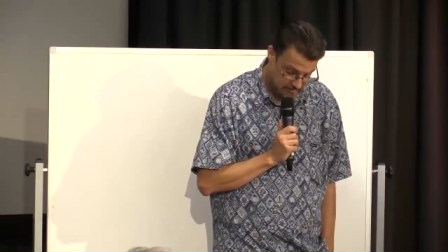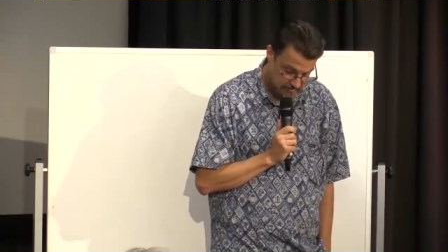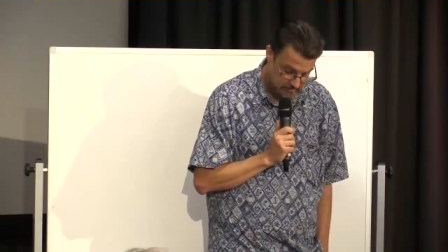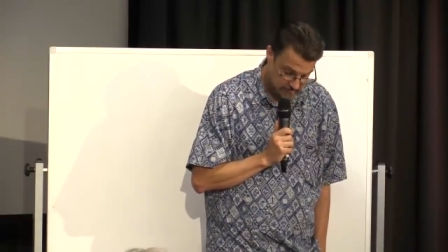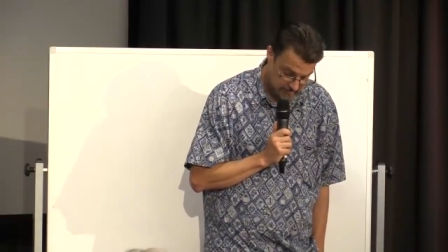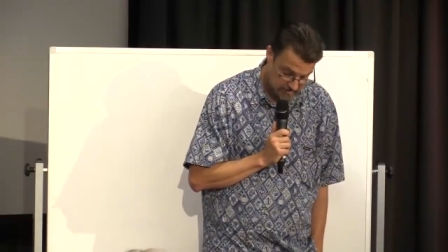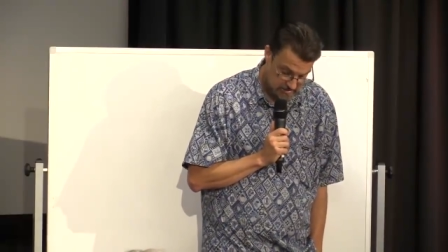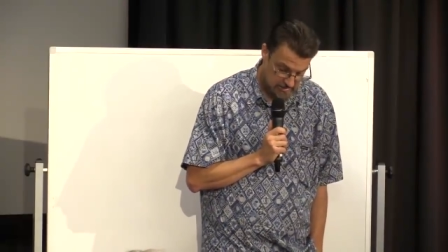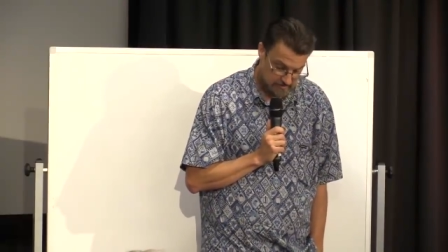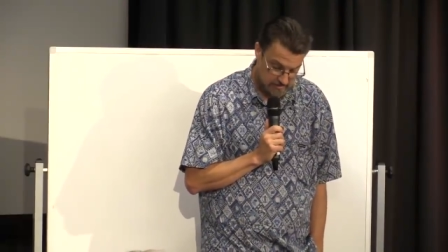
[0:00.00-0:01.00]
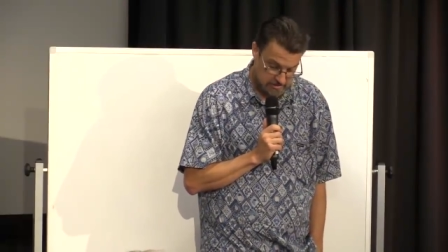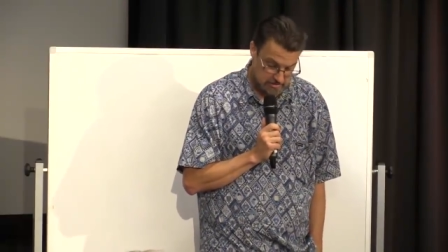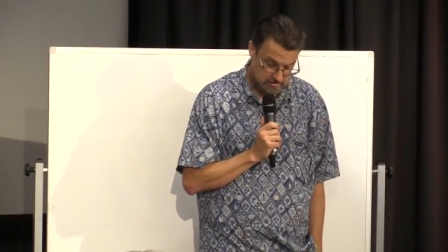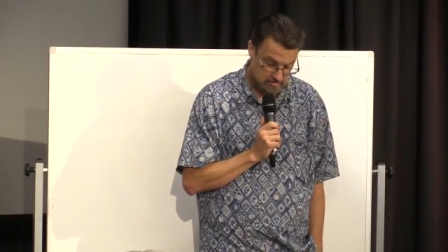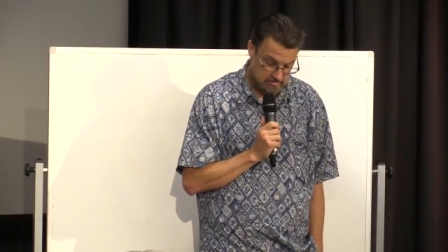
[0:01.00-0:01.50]
thank you for that
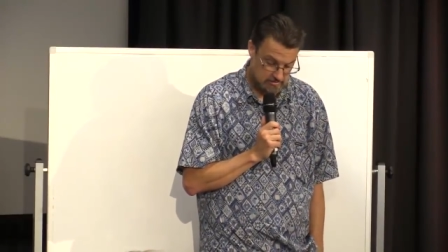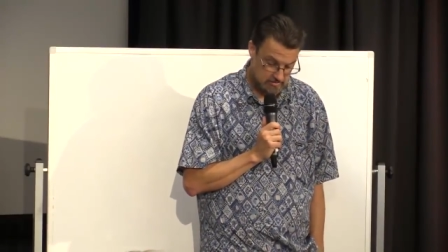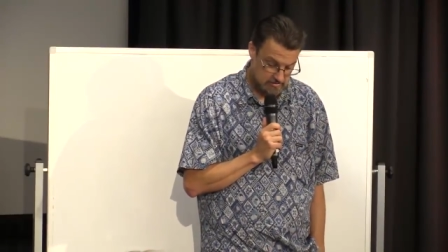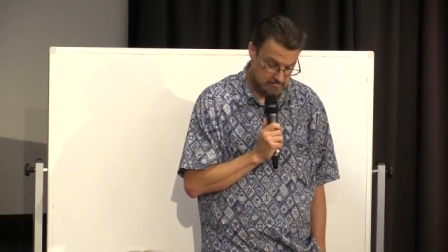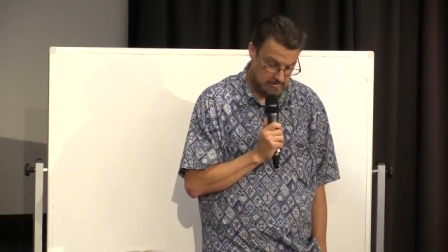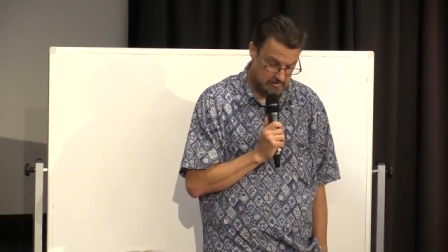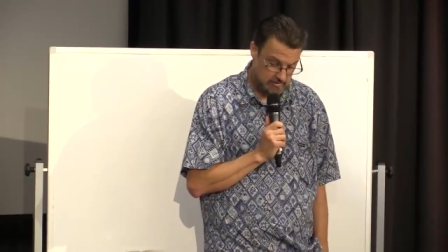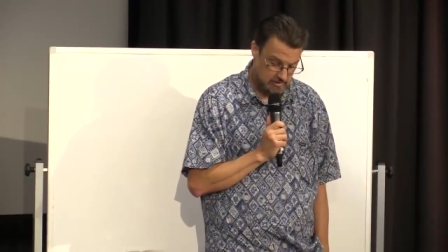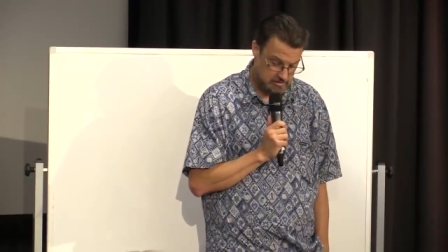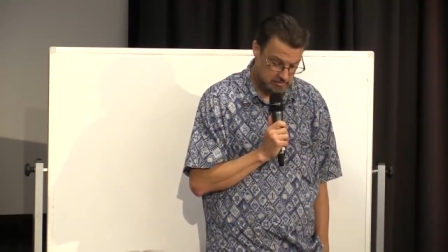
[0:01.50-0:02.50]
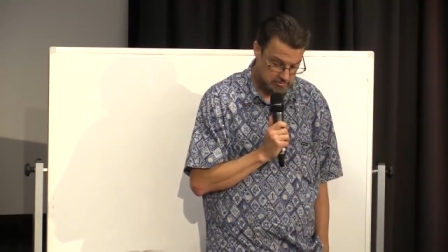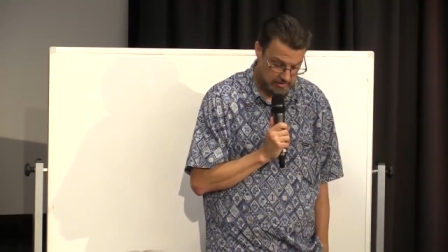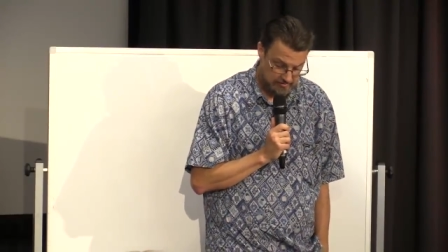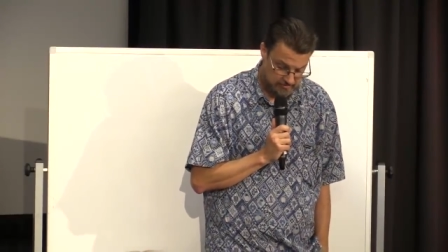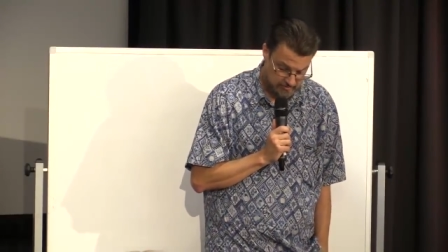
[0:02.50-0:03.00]
salvation. Father, we also
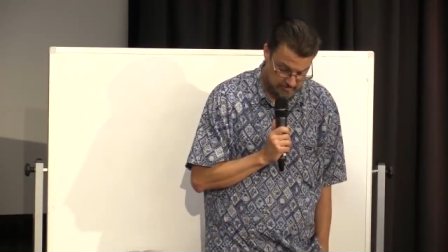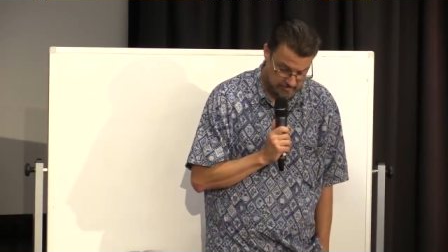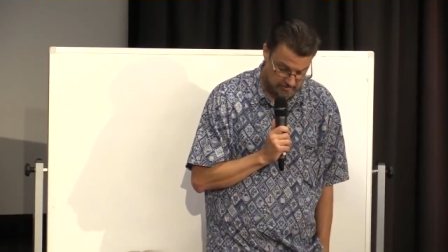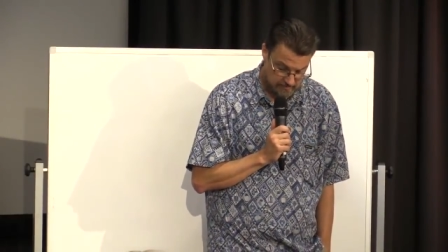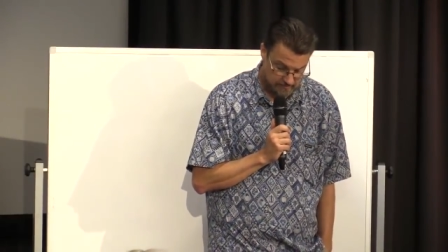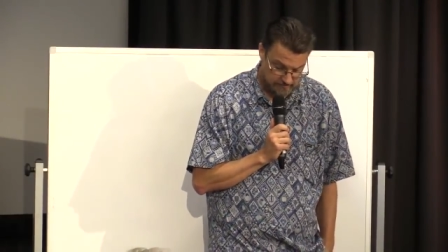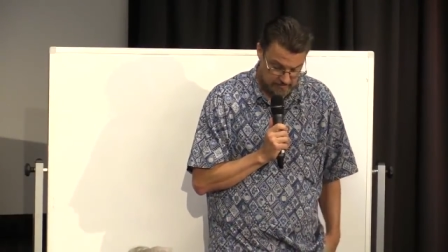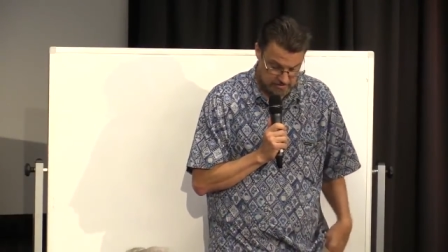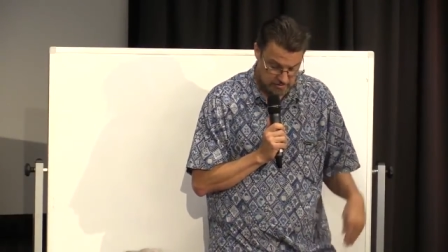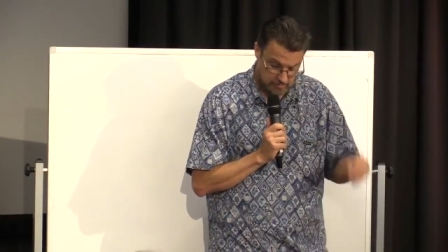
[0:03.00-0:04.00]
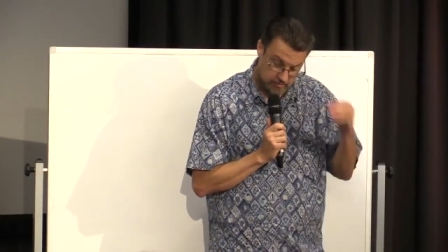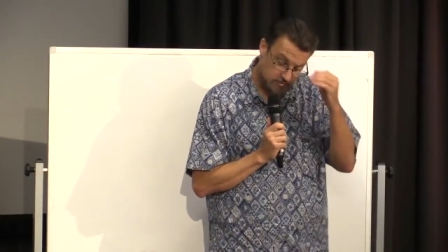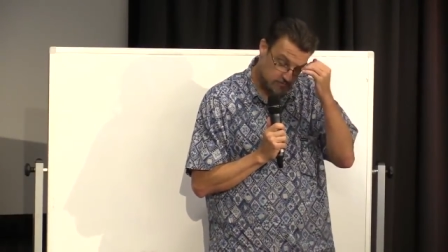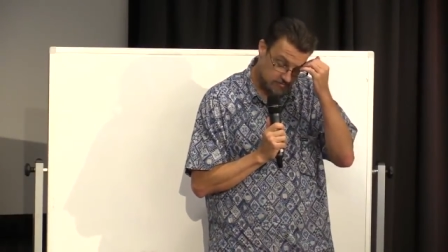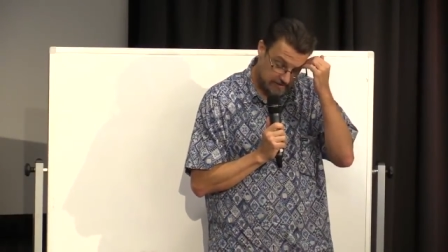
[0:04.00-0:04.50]
pray for physical
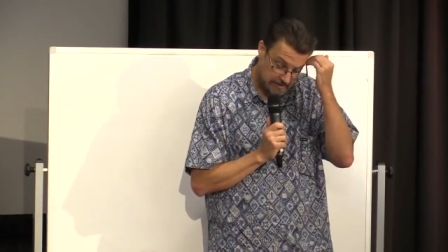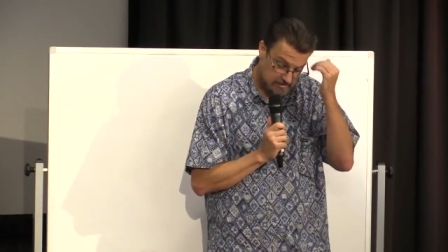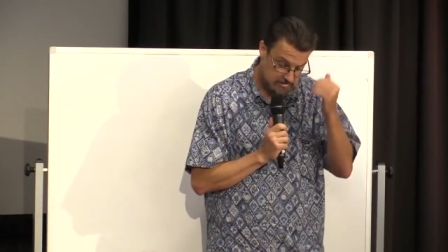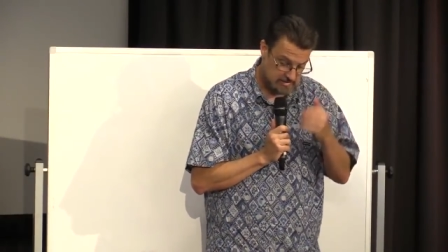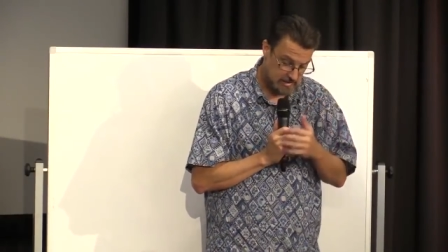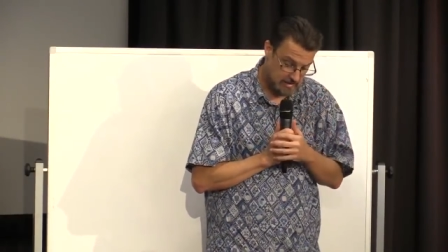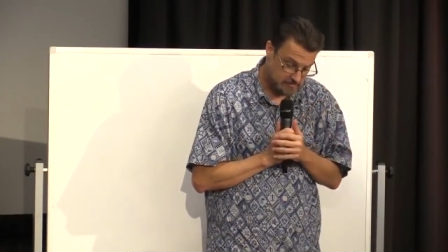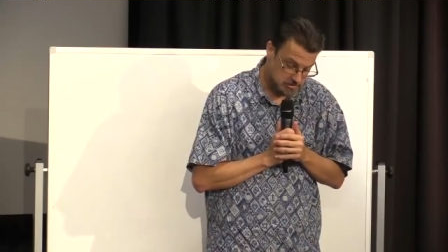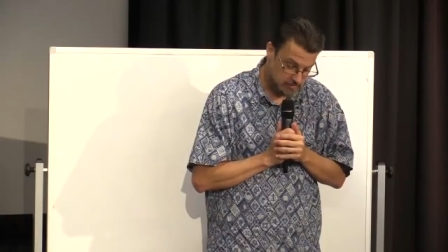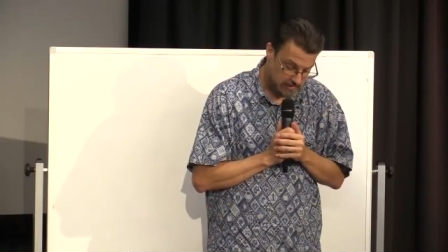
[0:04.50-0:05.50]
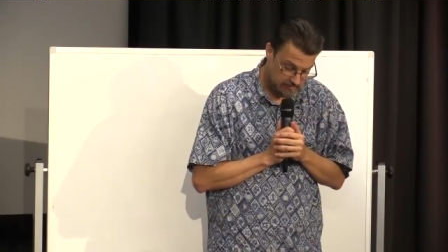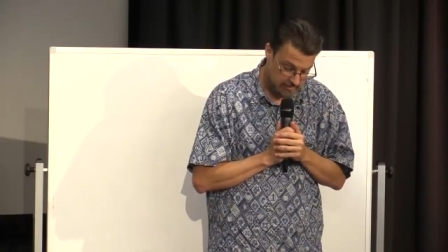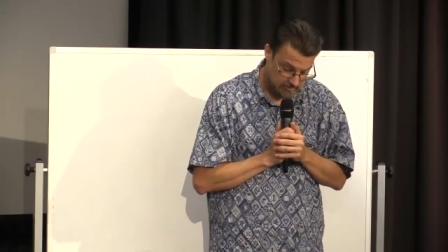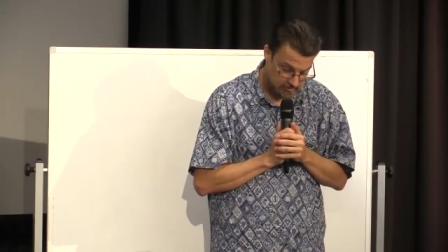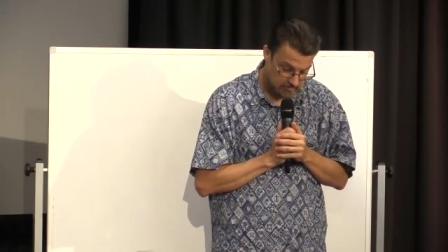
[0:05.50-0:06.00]
needs today of so many
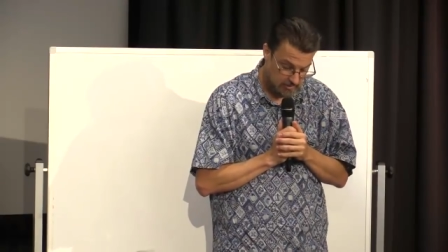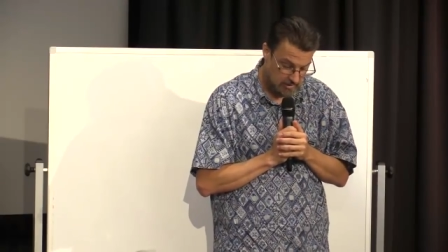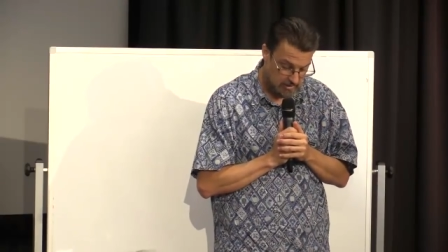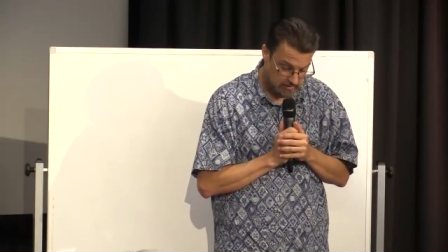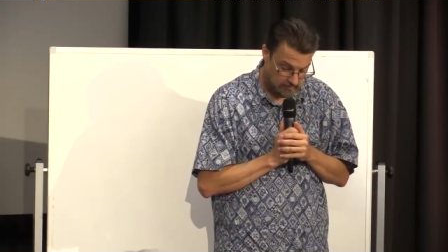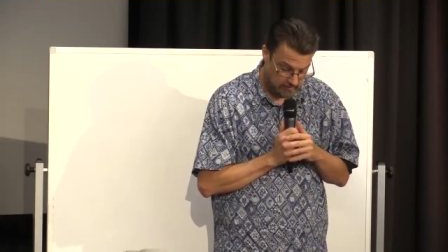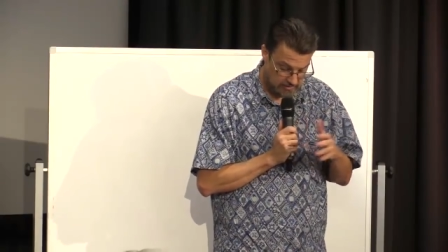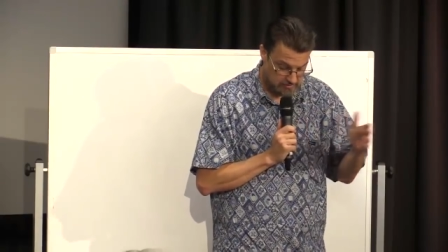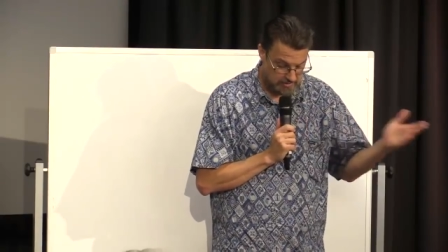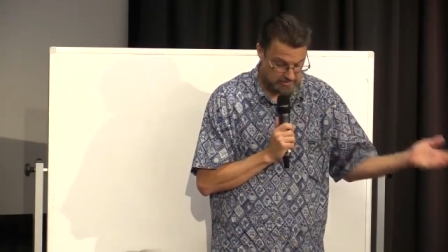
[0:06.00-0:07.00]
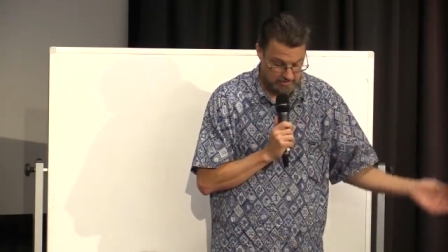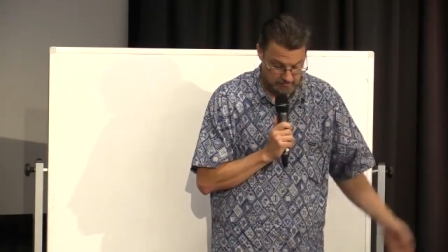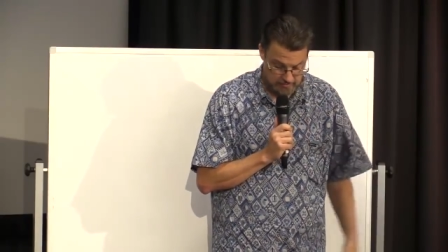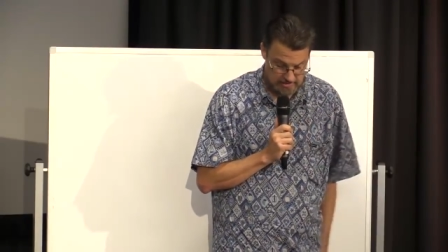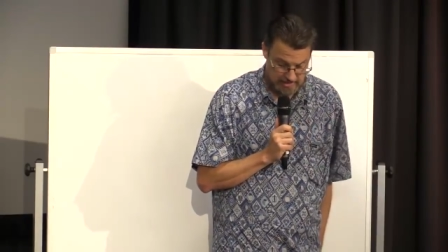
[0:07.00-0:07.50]
people. Lord, as we think of
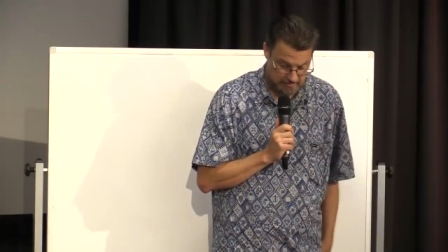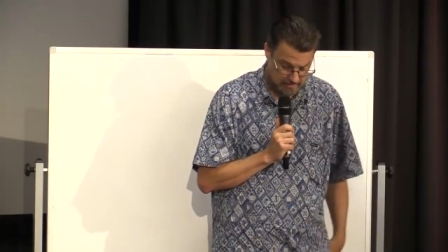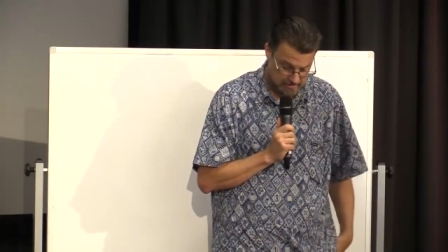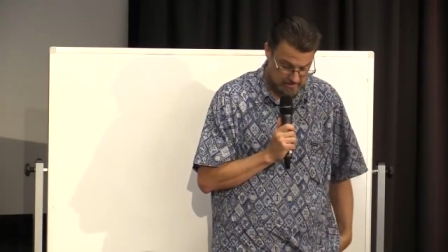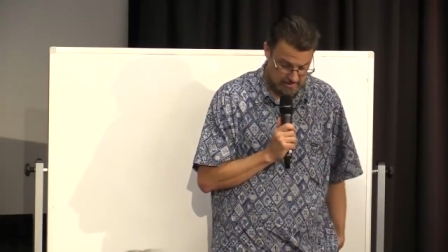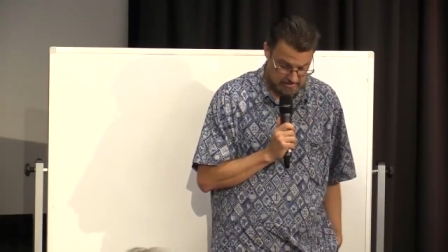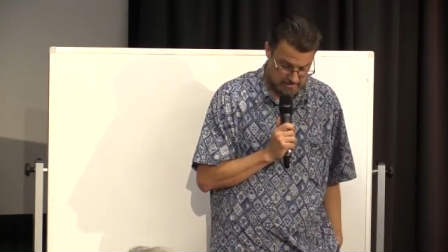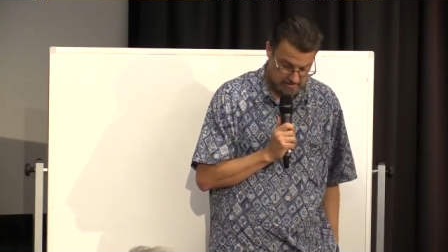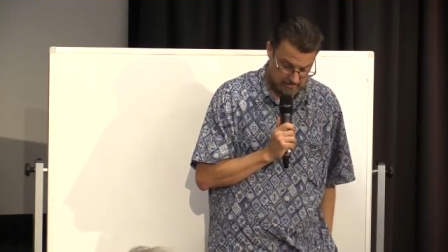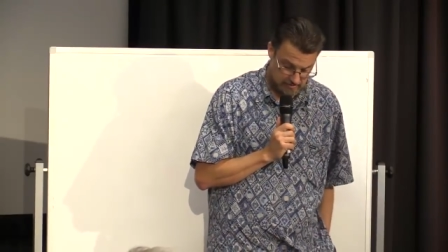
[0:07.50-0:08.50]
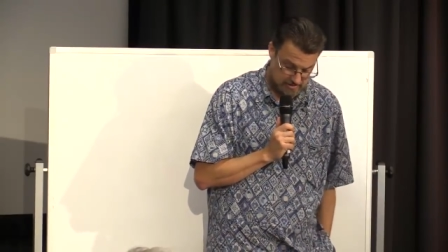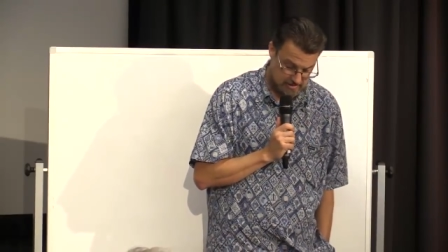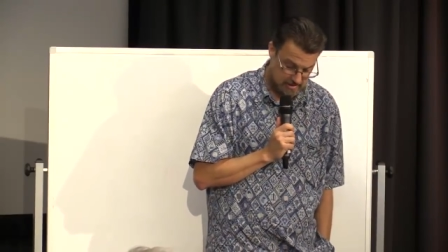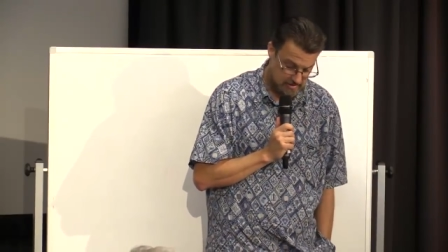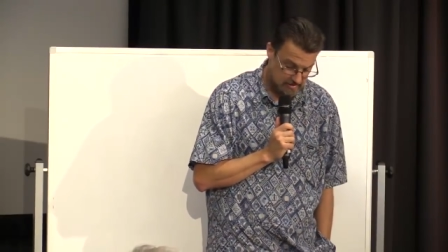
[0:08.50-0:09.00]
what's happened in Texas and
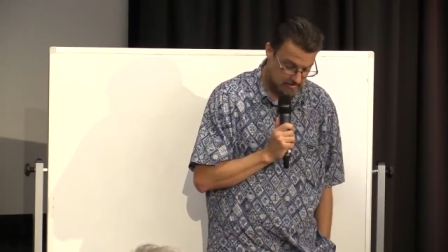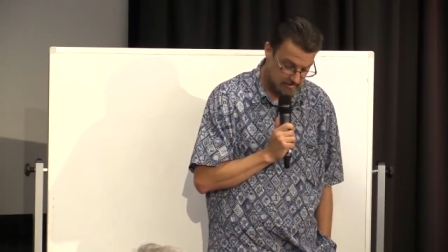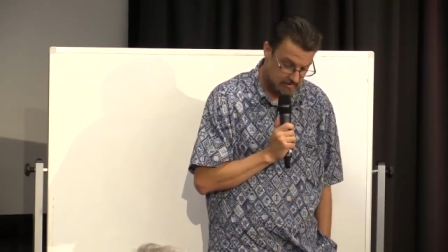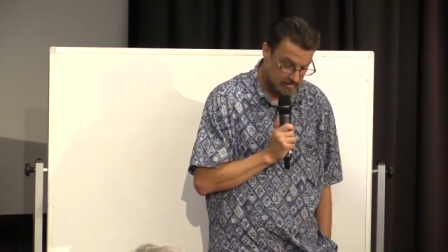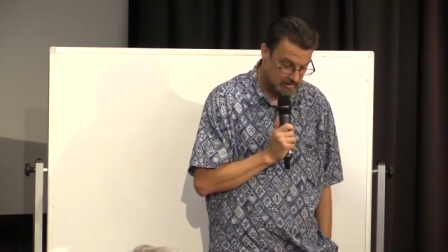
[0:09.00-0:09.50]
Louisiana and